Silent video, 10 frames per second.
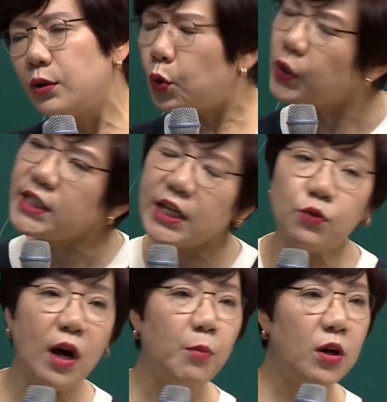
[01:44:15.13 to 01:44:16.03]
What is
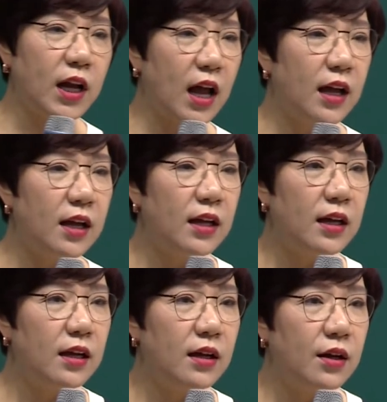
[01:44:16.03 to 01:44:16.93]
the reason?
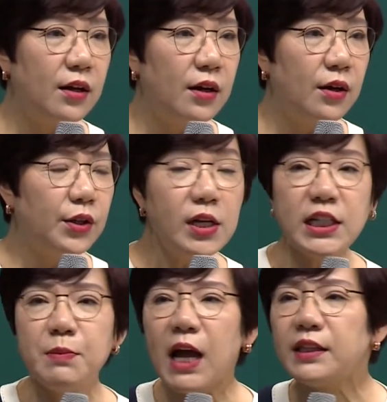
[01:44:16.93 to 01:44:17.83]
What
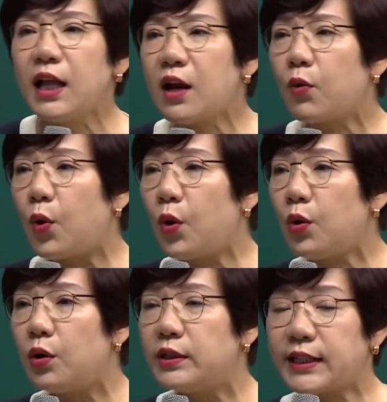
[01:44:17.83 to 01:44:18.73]
do you think people
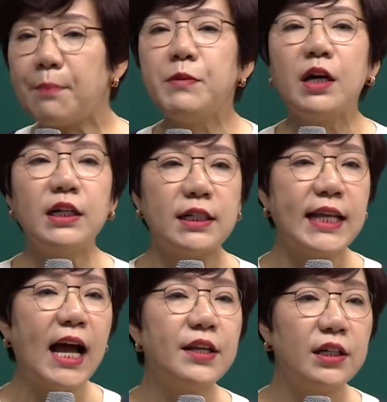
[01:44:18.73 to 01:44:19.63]
who have done this
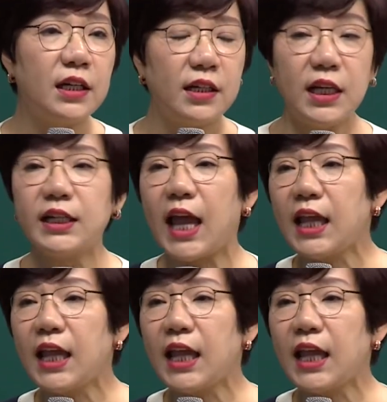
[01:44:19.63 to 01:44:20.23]
business